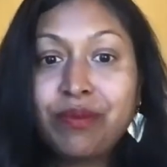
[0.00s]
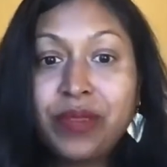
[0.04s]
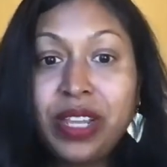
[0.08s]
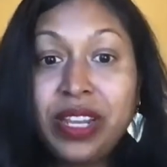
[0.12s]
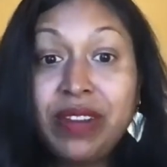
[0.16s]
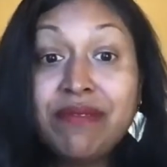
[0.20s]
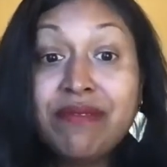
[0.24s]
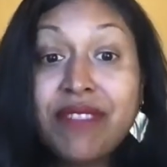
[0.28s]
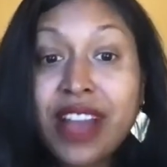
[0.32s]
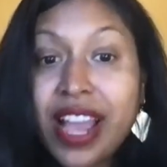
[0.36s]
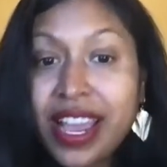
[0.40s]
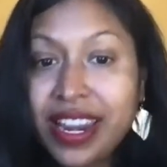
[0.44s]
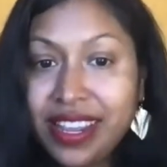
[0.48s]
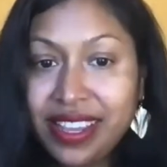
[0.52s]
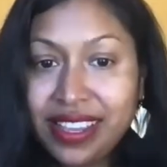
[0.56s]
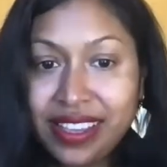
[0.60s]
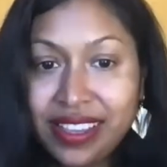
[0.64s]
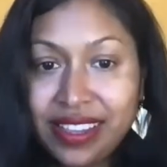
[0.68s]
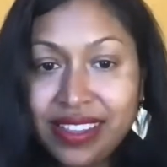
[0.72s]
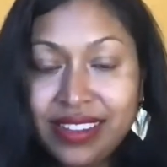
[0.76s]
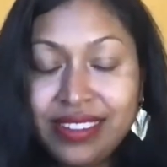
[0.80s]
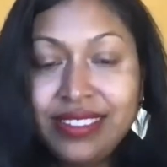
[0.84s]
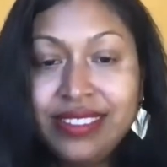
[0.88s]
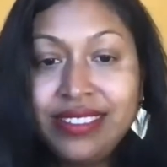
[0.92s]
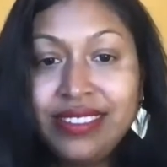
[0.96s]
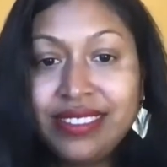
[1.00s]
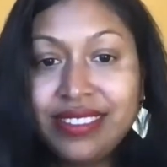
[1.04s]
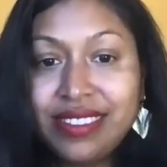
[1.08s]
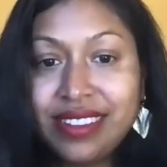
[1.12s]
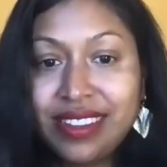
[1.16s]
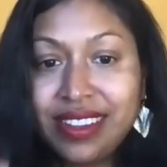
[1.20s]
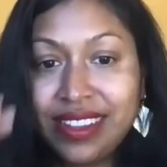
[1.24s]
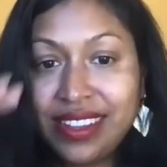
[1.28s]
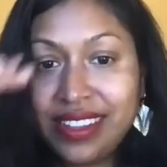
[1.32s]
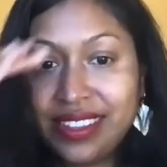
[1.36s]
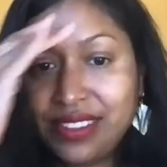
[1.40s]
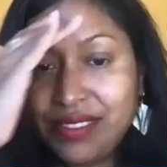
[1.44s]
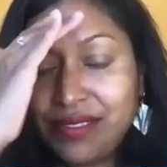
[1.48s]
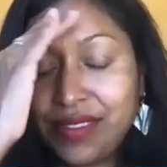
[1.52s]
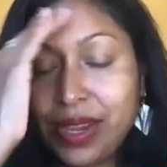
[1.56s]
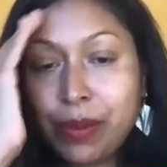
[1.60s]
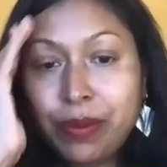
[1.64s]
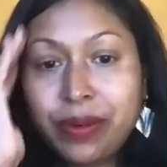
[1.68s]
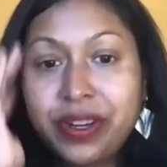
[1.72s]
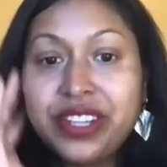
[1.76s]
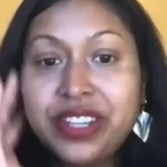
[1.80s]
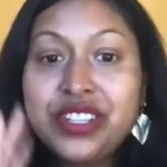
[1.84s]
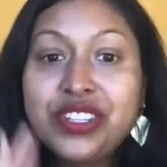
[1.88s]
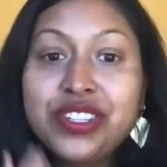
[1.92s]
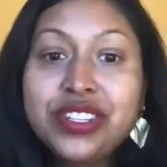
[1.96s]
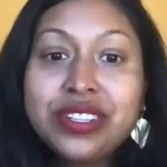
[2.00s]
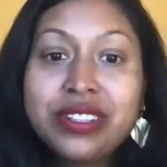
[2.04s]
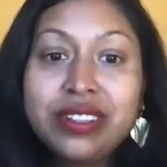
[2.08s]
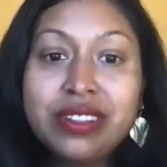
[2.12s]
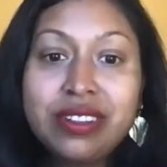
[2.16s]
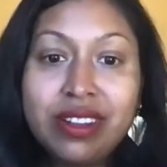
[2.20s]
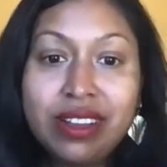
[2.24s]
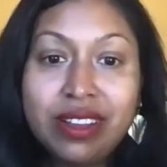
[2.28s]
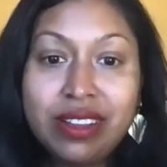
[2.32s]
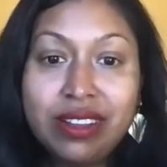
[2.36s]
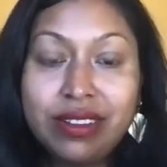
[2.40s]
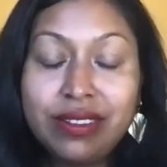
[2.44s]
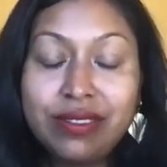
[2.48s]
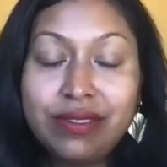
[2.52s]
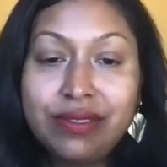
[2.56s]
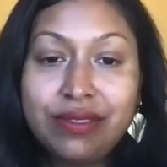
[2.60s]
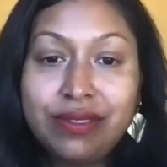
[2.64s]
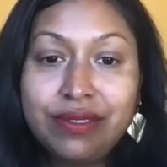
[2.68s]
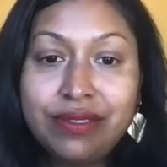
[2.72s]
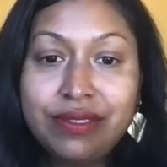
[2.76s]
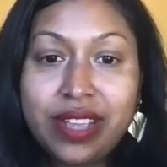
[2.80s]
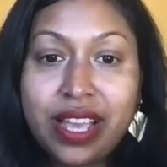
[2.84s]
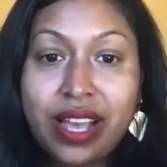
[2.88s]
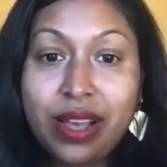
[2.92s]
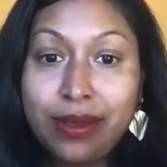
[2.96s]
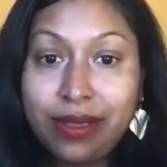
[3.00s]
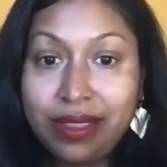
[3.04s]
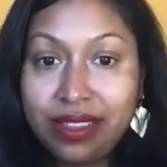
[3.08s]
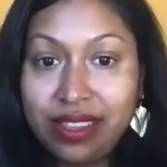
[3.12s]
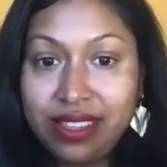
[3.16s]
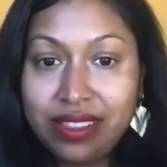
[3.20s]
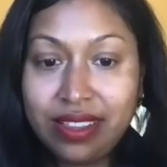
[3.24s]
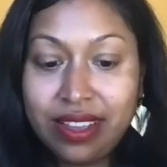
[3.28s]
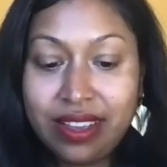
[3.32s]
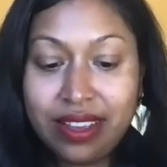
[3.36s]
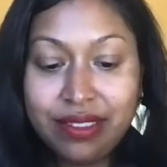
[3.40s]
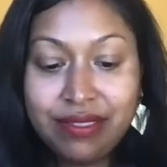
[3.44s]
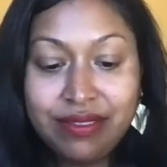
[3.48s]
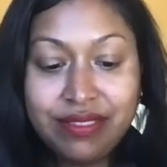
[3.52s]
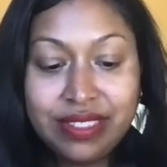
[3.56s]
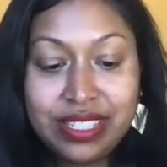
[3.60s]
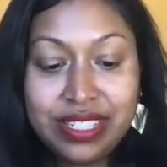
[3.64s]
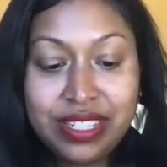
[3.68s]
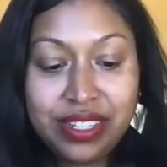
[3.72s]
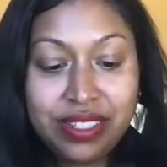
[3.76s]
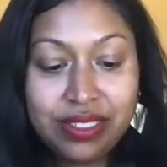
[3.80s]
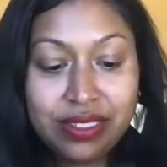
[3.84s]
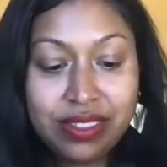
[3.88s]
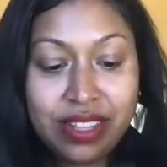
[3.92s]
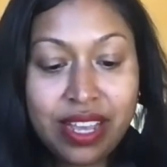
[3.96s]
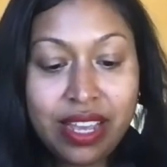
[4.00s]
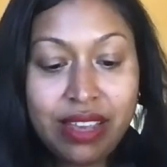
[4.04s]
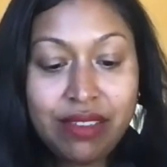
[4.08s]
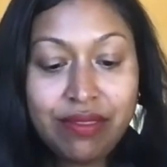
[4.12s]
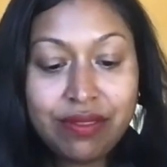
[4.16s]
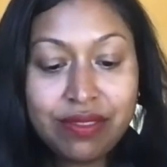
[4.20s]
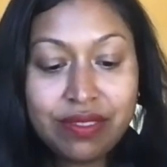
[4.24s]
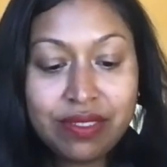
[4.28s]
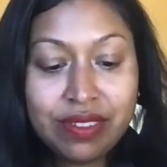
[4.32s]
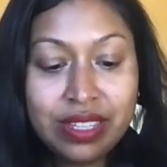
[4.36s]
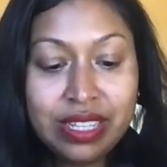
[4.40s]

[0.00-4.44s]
inviting in the vibration of healthy love into your life.